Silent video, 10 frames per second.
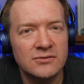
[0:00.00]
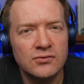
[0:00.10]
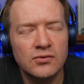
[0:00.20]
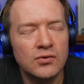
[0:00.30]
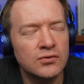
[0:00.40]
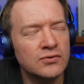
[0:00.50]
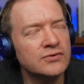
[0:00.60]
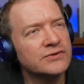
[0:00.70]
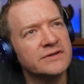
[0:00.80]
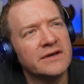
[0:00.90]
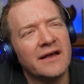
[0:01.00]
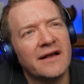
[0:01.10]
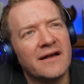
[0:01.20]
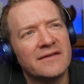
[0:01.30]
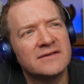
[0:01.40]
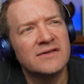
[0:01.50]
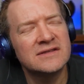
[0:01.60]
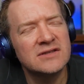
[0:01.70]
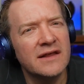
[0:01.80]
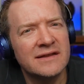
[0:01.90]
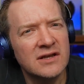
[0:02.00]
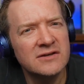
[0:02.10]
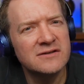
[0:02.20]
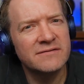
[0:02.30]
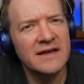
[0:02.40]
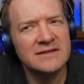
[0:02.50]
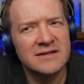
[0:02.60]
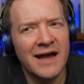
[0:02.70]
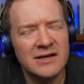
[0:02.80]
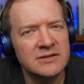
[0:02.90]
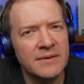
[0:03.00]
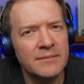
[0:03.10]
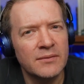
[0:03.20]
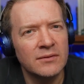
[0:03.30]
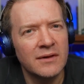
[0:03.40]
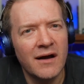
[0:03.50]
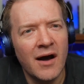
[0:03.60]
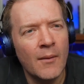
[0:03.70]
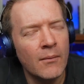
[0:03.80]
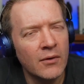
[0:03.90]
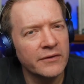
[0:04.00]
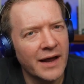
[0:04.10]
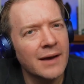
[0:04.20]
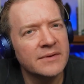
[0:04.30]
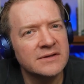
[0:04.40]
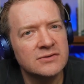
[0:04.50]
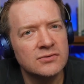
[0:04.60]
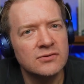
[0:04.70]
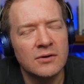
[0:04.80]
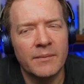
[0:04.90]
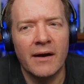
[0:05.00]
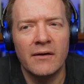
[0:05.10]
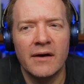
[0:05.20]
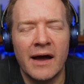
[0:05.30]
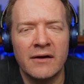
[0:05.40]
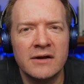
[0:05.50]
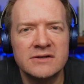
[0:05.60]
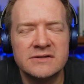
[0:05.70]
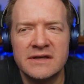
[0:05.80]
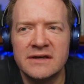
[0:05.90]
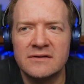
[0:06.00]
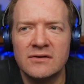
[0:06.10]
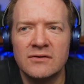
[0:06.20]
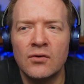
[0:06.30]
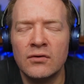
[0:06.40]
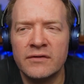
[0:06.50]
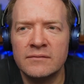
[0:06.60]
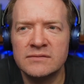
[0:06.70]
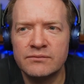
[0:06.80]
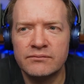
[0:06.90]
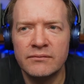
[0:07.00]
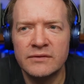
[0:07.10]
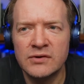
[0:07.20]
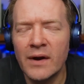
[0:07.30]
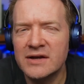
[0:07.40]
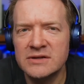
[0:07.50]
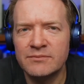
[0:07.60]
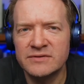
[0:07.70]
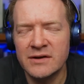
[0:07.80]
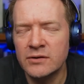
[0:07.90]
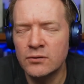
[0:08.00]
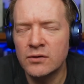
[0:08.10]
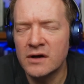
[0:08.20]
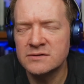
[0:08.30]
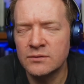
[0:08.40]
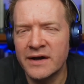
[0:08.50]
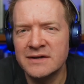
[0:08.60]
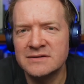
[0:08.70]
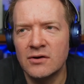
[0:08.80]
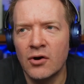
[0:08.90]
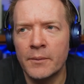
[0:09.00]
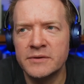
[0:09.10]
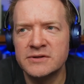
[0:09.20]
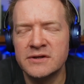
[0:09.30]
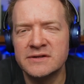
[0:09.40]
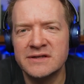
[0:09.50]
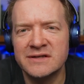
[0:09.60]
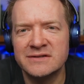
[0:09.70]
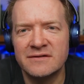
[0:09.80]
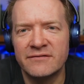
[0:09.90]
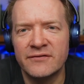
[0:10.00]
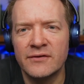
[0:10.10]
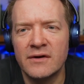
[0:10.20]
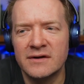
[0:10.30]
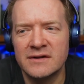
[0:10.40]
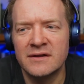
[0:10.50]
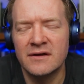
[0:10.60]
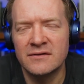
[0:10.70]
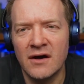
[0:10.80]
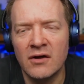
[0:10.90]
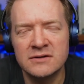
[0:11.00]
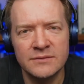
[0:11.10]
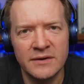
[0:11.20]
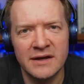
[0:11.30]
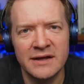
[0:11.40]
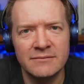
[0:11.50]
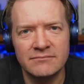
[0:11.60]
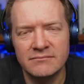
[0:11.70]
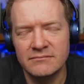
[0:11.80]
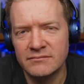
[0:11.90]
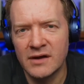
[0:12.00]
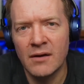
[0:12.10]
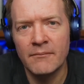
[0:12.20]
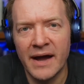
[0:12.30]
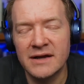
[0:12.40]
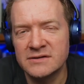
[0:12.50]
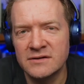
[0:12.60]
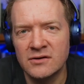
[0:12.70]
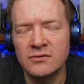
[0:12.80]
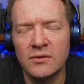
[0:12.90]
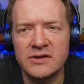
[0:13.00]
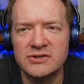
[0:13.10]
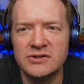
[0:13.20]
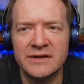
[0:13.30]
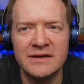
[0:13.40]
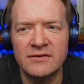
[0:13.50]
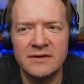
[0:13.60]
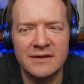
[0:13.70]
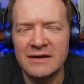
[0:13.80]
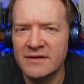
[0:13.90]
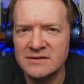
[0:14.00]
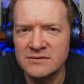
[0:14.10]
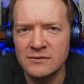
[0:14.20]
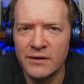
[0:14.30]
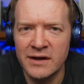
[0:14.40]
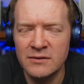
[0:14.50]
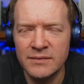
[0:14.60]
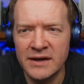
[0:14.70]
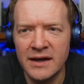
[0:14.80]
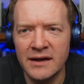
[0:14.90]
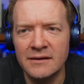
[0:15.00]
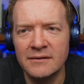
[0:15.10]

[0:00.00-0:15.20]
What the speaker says: cause. So there's loads of things that actually people are more than happy to talk about, and I just think all of them do actually present in all kinds of ways opportunities for that ultimately come back to the God question, even if that's not where you begin.